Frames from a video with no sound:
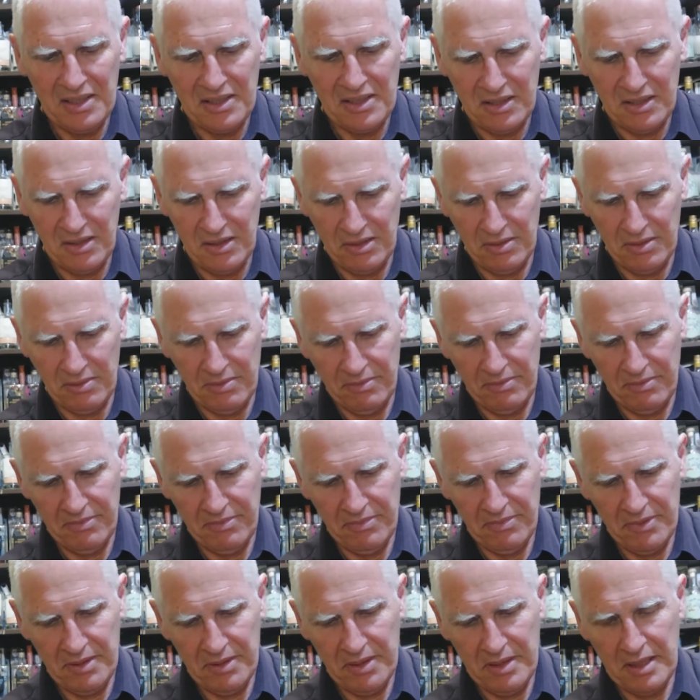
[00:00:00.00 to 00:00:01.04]
So
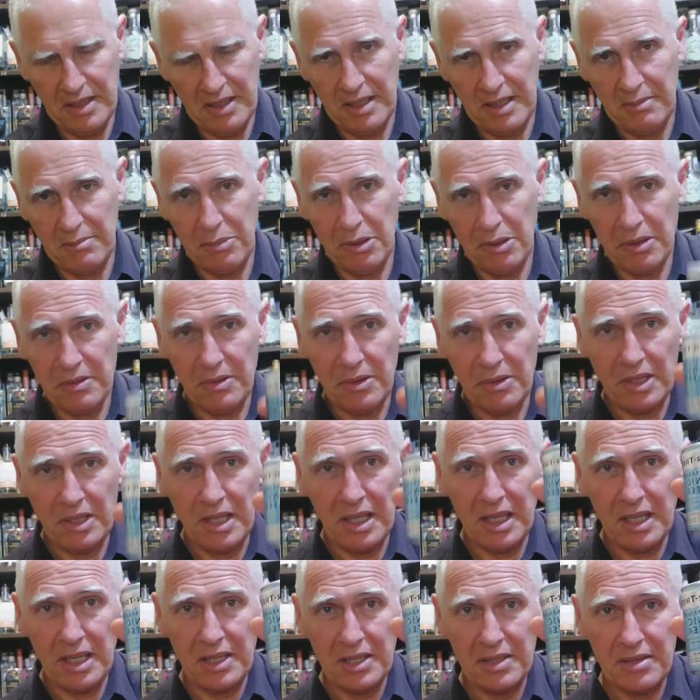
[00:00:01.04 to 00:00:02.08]
the beautiful
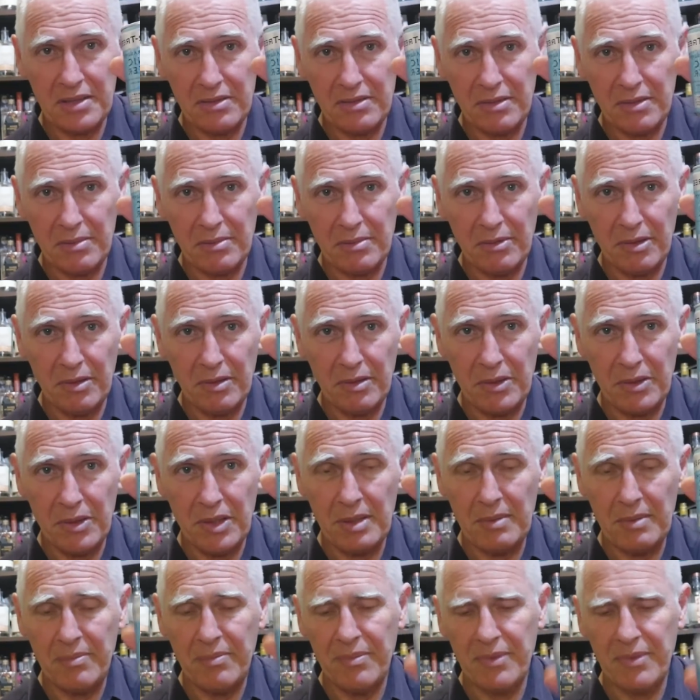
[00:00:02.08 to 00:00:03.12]
cans from Fever
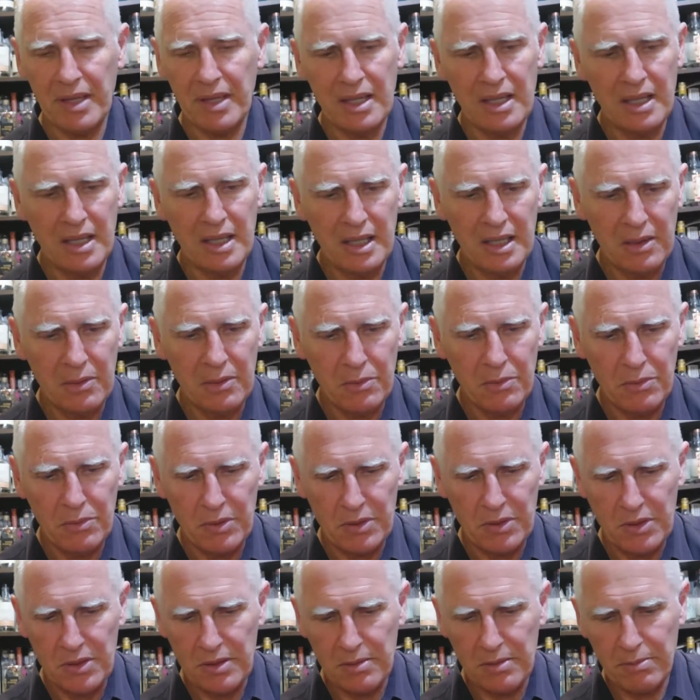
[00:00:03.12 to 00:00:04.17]
Tree,
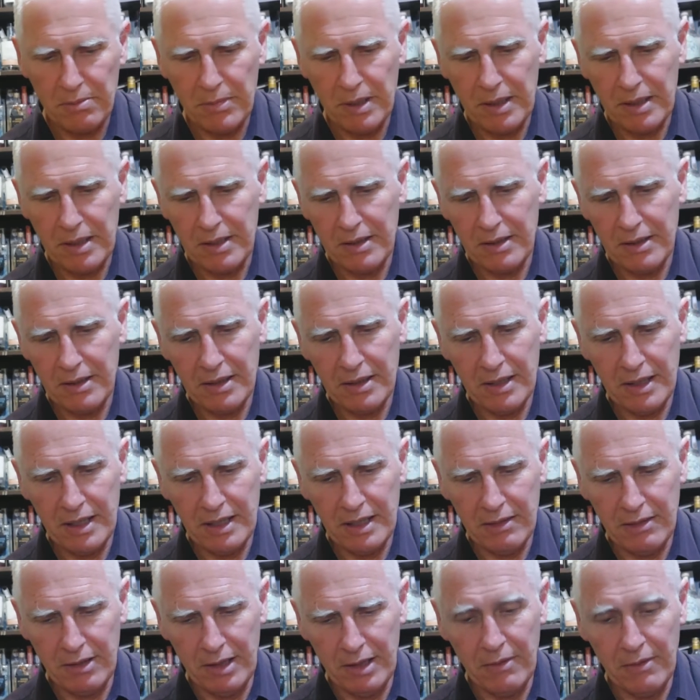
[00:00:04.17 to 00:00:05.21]
which make
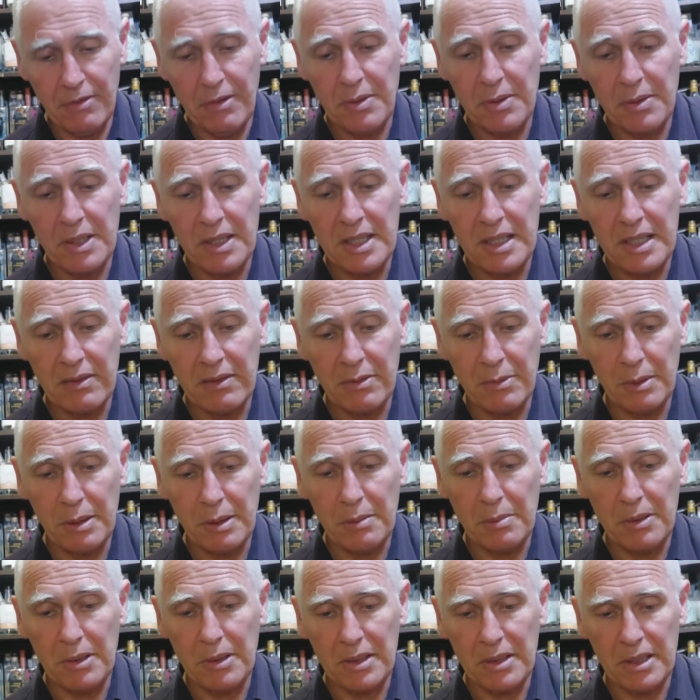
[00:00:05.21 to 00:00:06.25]
life very easy for me,
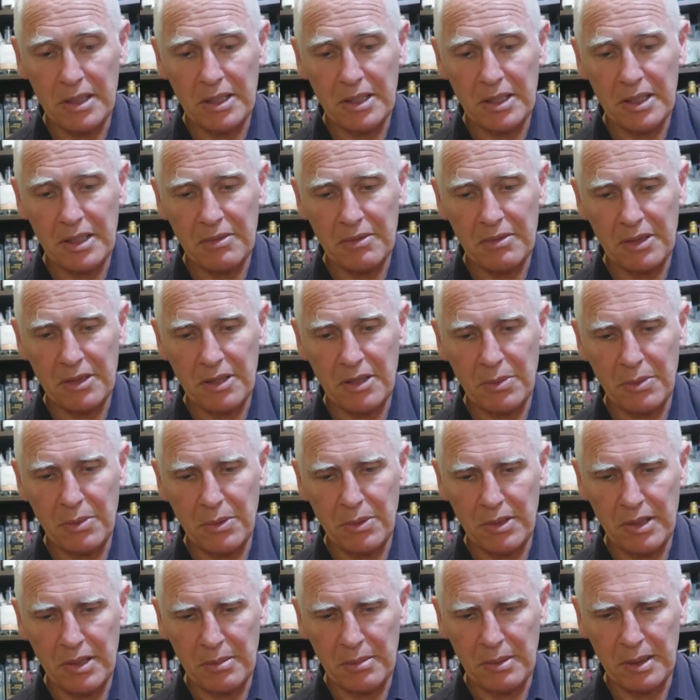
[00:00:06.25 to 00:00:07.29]
because I don't have to go
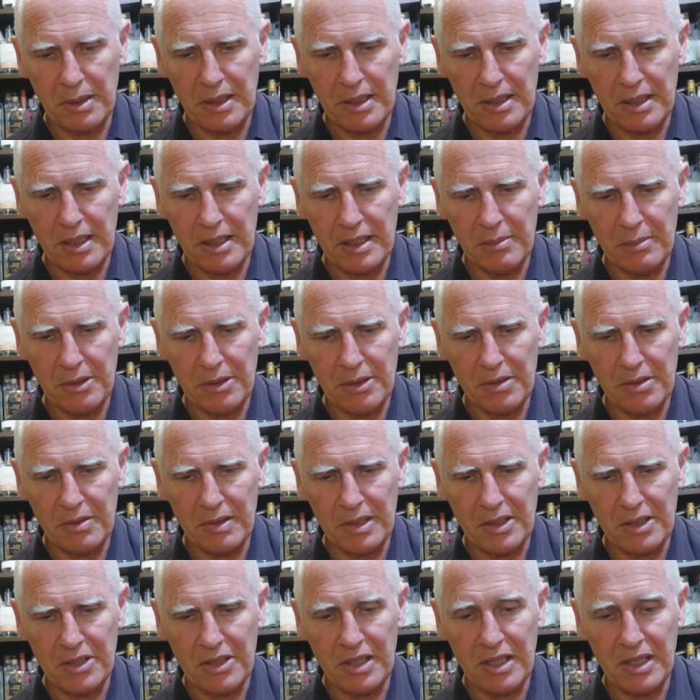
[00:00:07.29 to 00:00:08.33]
worrying about how much I've
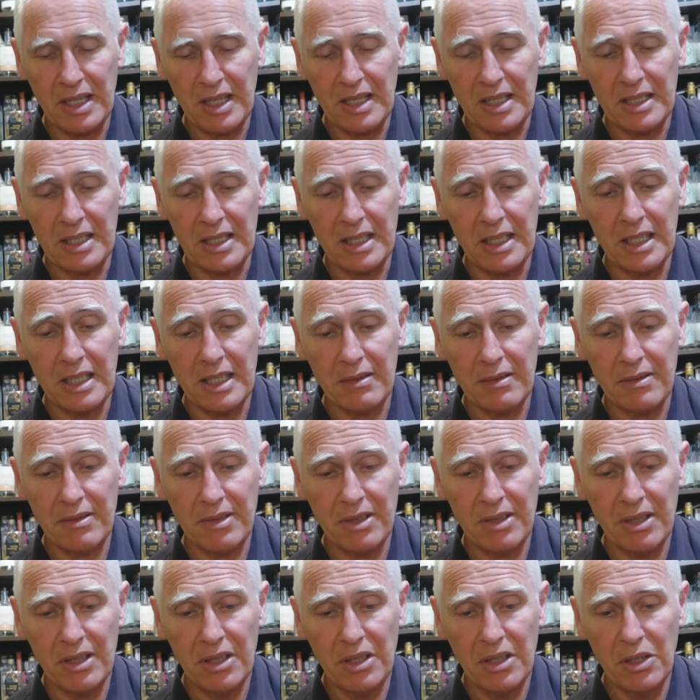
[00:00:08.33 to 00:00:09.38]
actually added enough
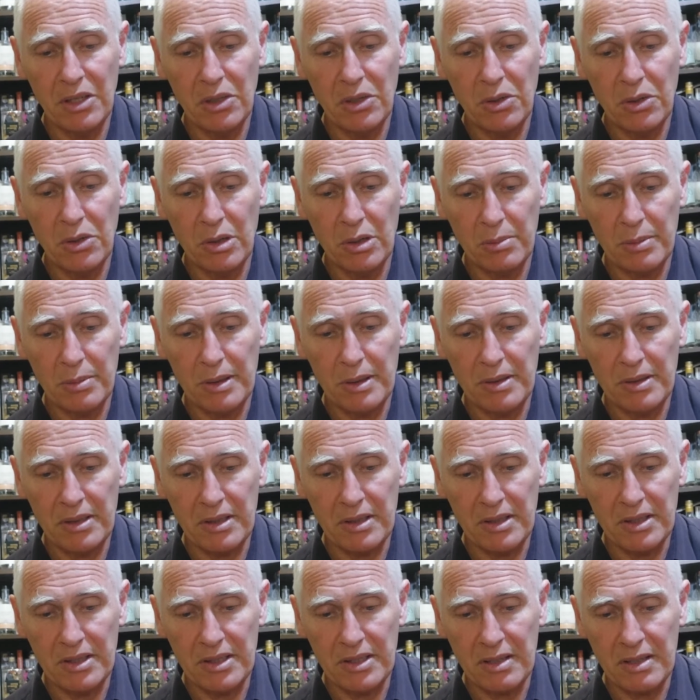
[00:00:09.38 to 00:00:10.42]
a little bit.
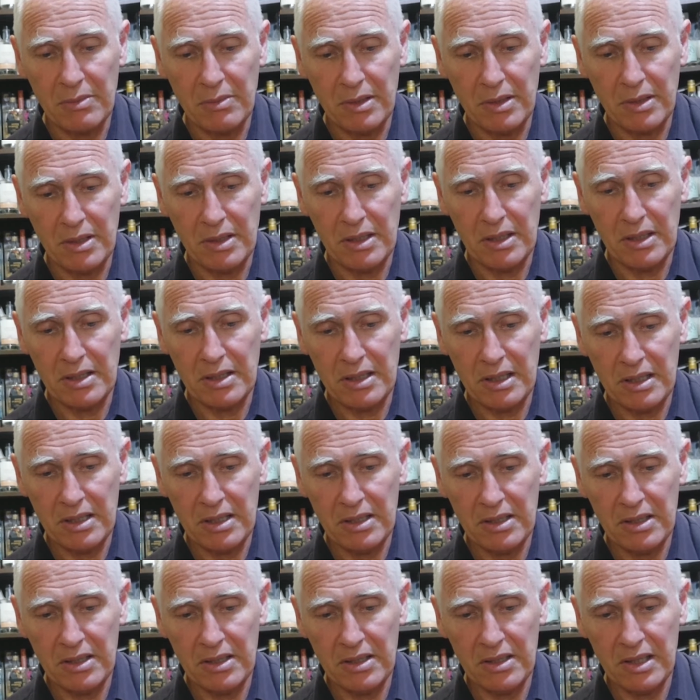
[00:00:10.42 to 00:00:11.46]
I just have one of these
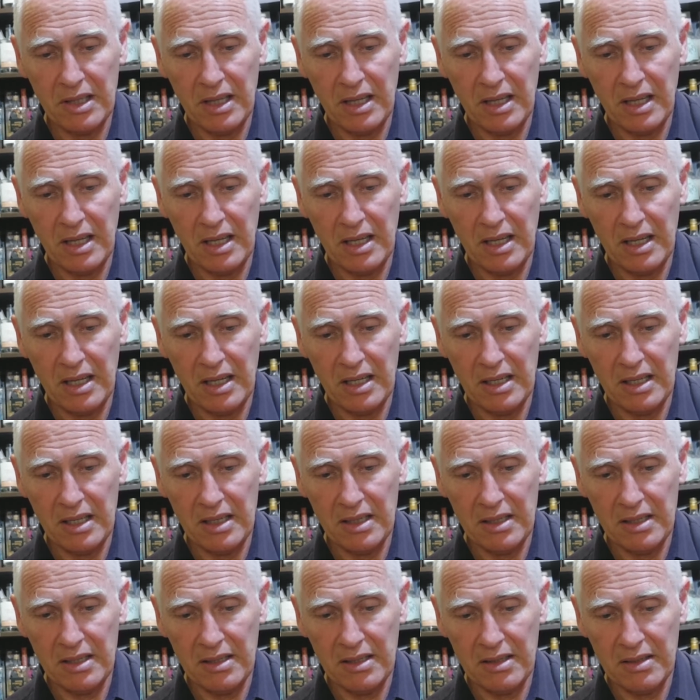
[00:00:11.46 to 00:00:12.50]
suckers
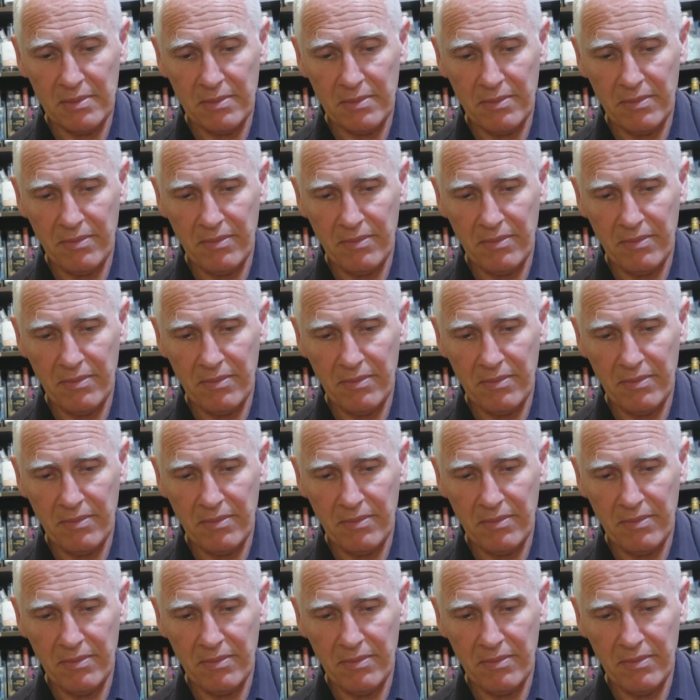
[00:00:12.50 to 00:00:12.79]
and